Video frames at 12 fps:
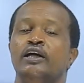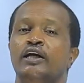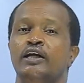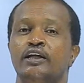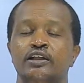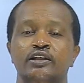
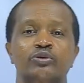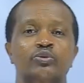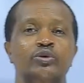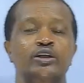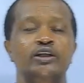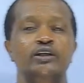and
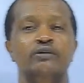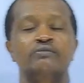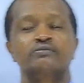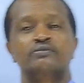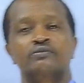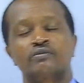we
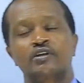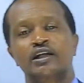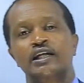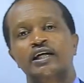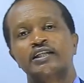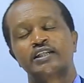
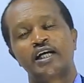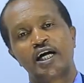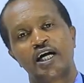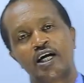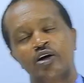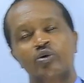learned
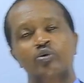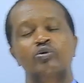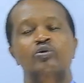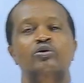how